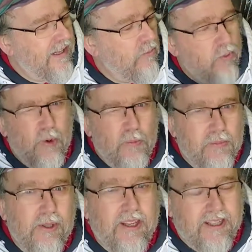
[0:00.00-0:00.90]
of warm
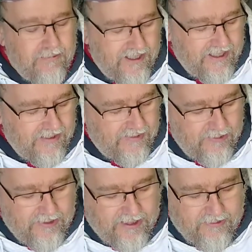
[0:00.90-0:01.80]
looking when it gets
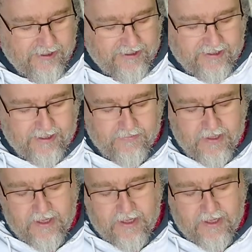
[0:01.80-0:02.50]
going. I quite like it.